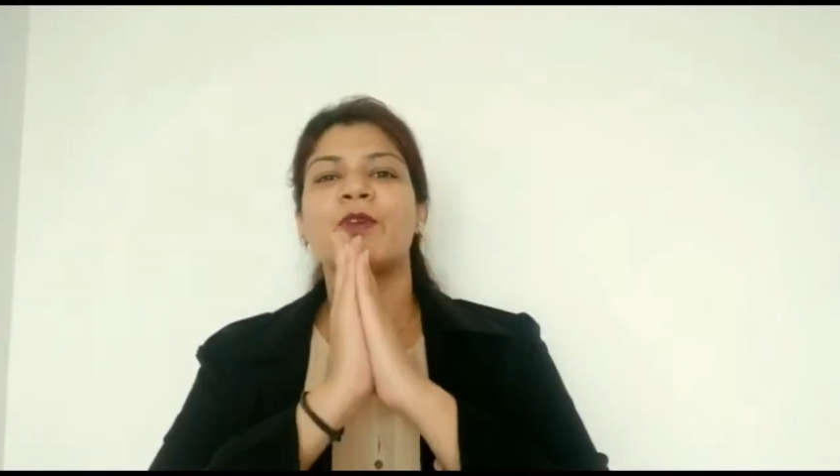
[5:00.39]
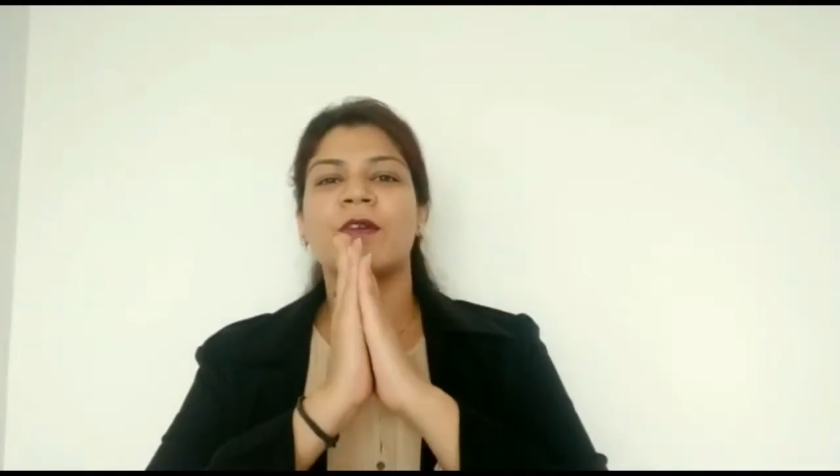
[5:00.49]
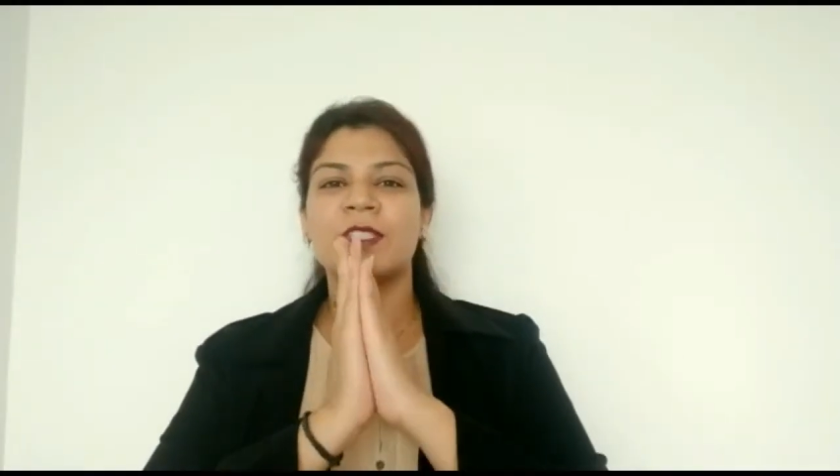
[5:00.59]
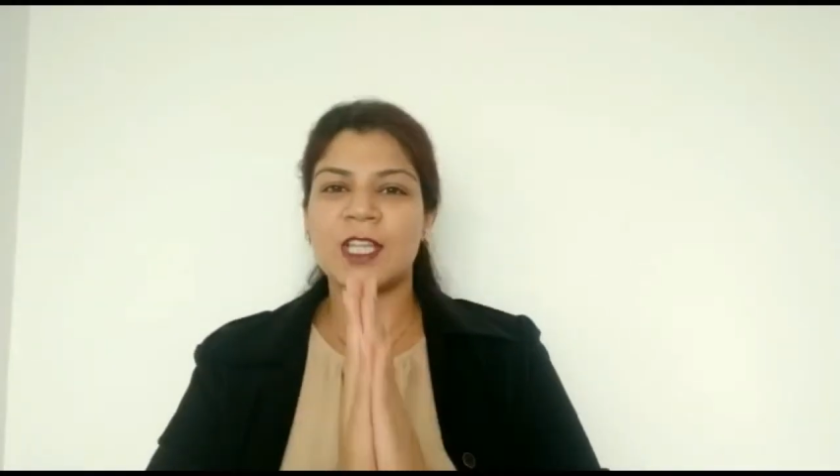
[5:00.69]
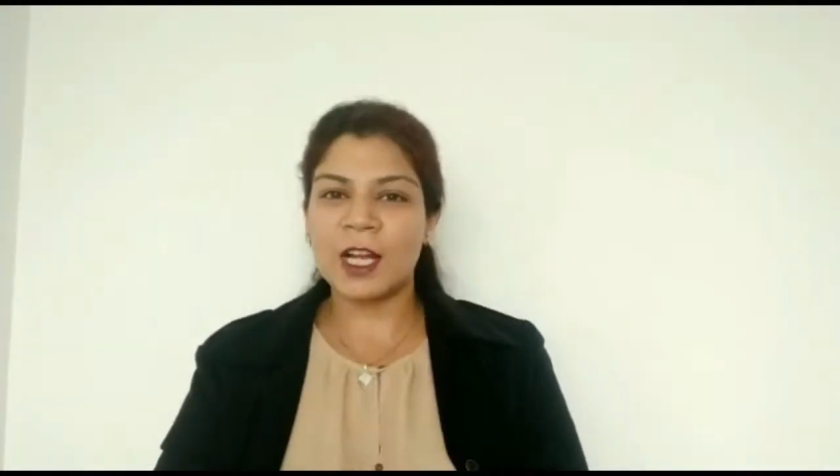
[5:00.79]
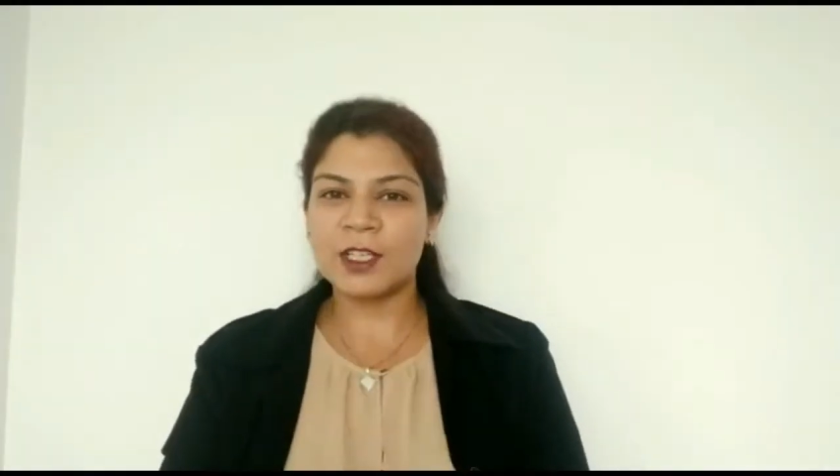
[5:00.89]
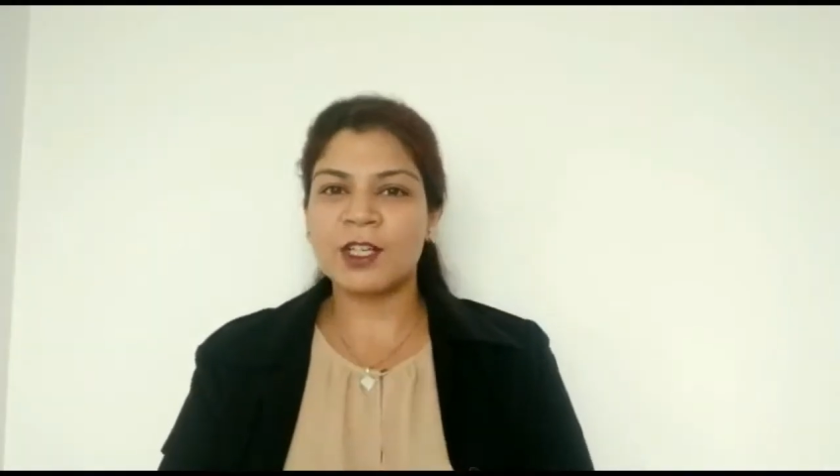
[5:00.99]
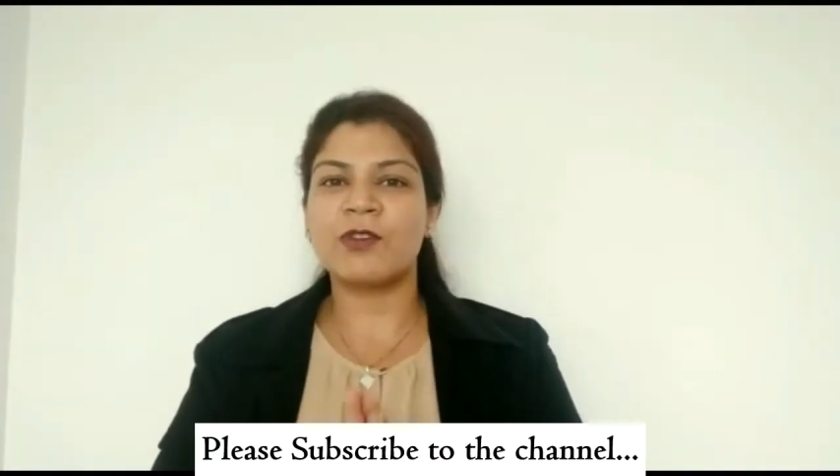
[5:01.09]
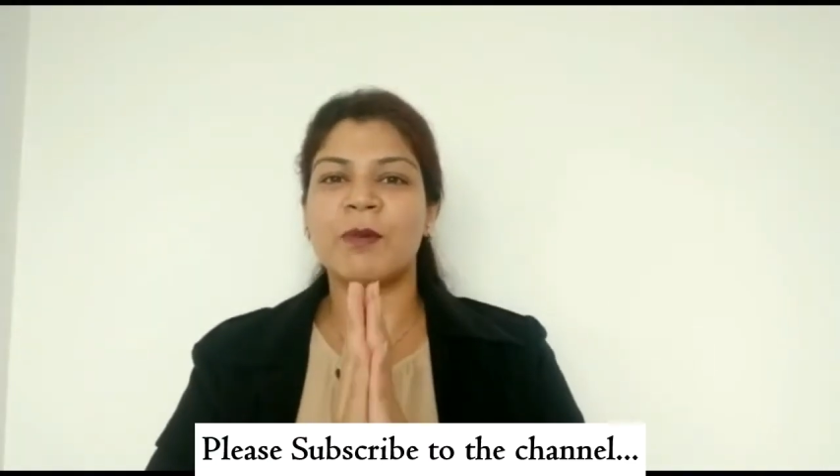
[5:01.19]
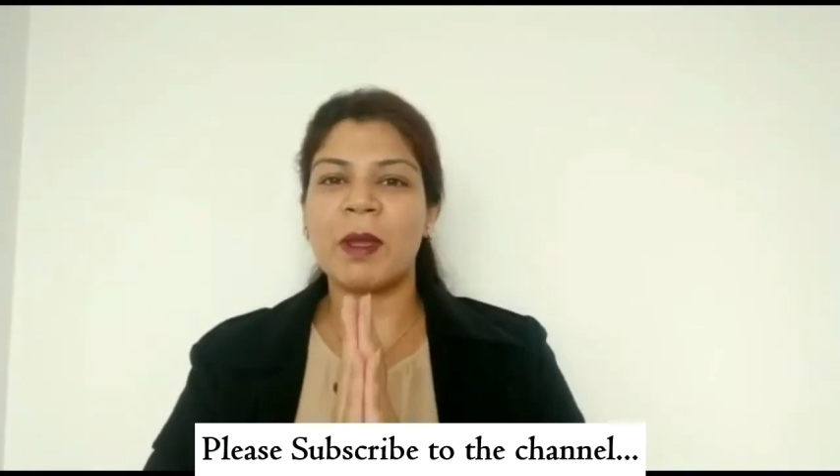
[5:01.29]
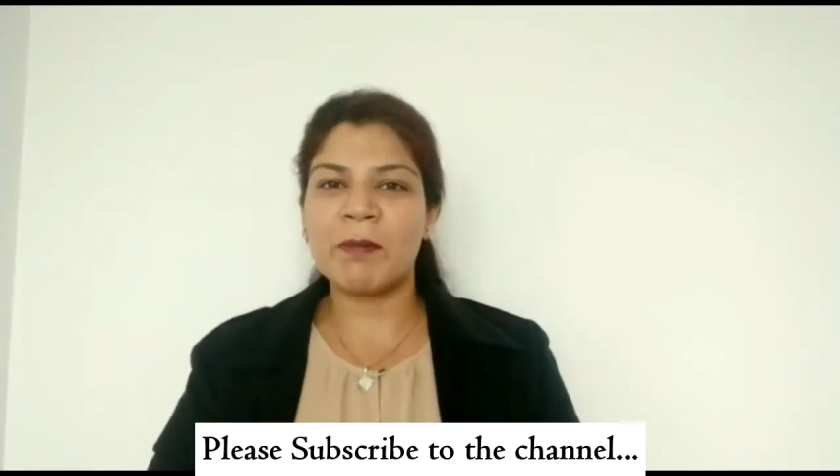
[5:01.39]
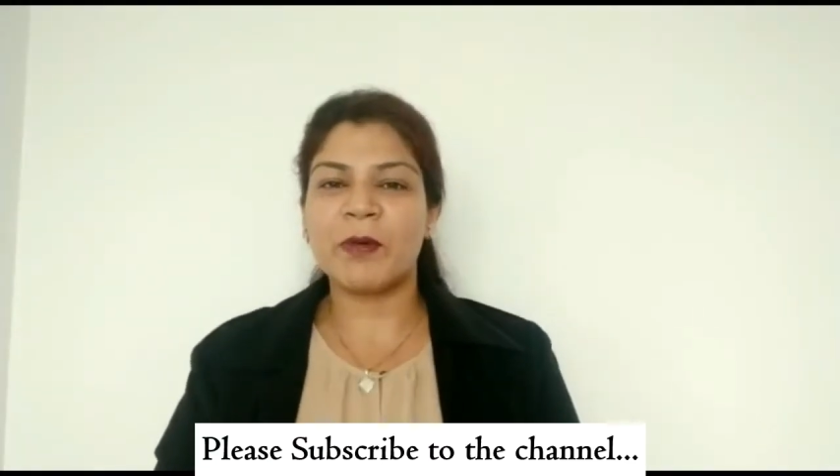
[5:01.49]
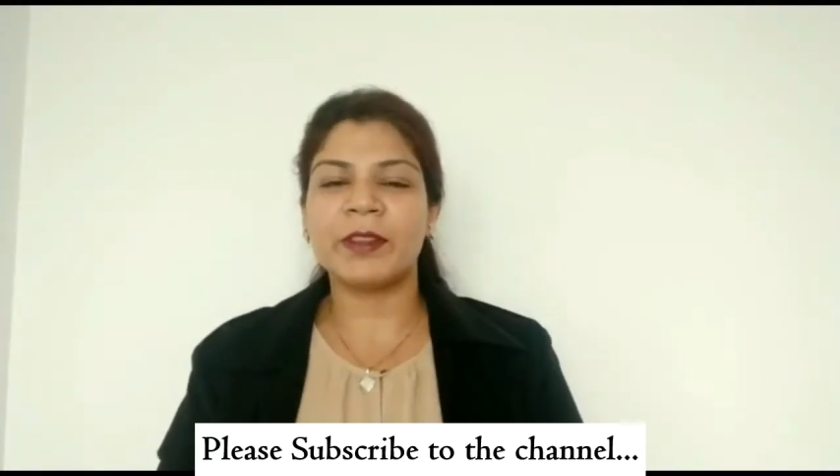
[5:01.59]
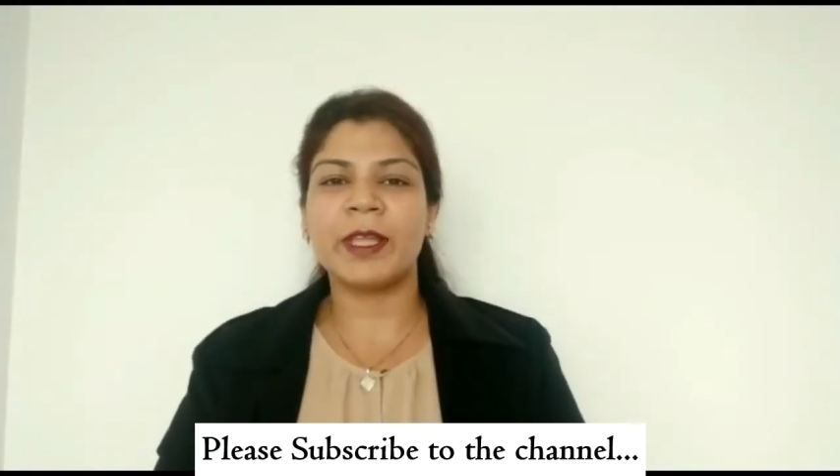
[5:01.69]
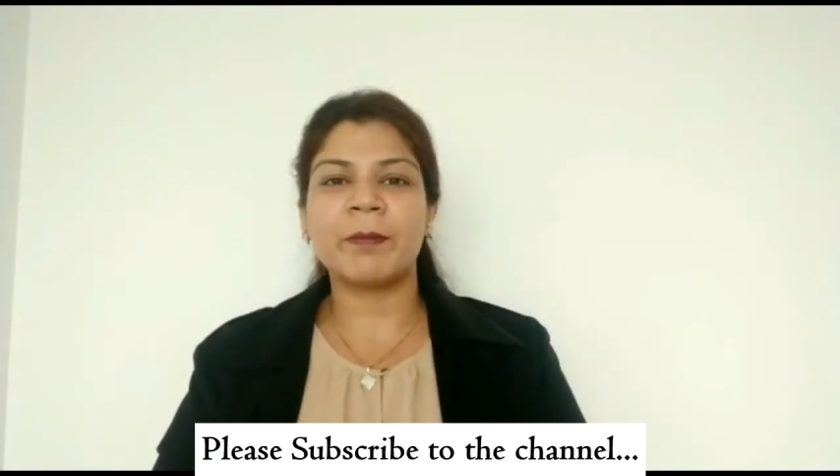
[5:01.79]
You have started
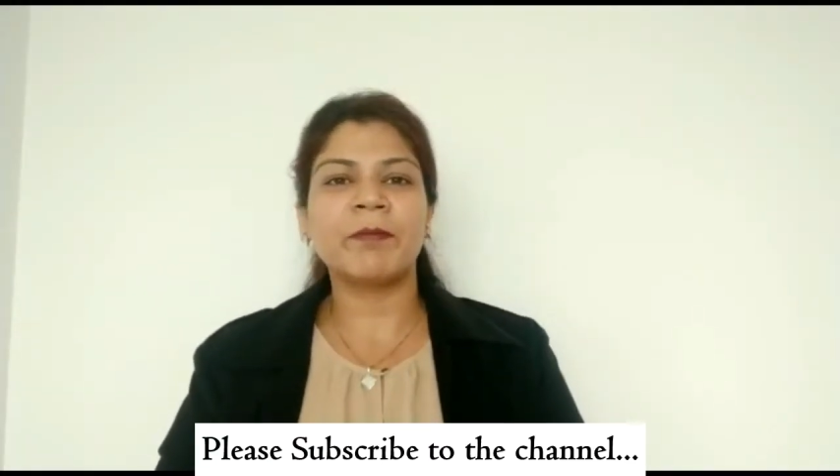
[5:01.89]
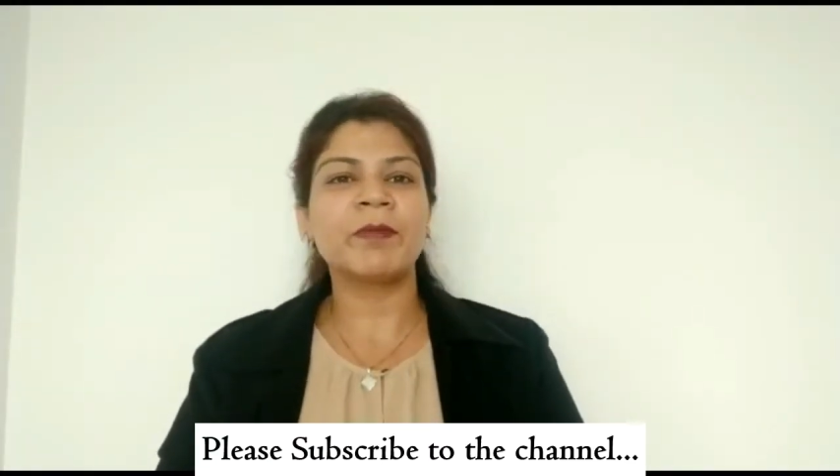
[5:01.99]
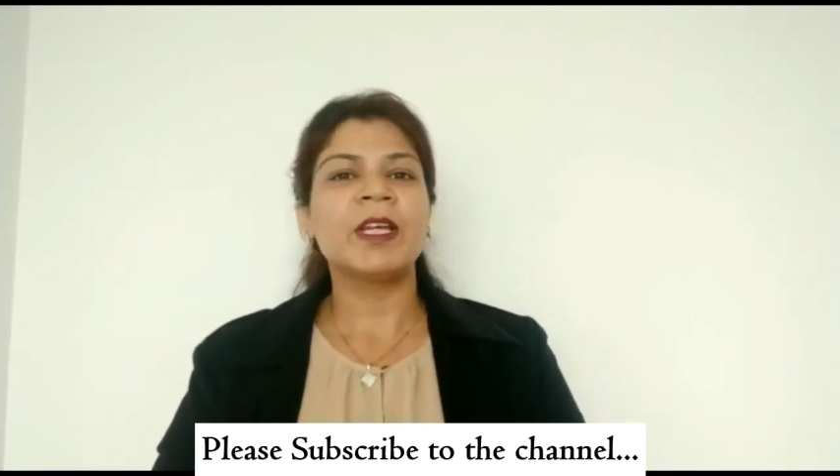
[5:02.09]
remembering them.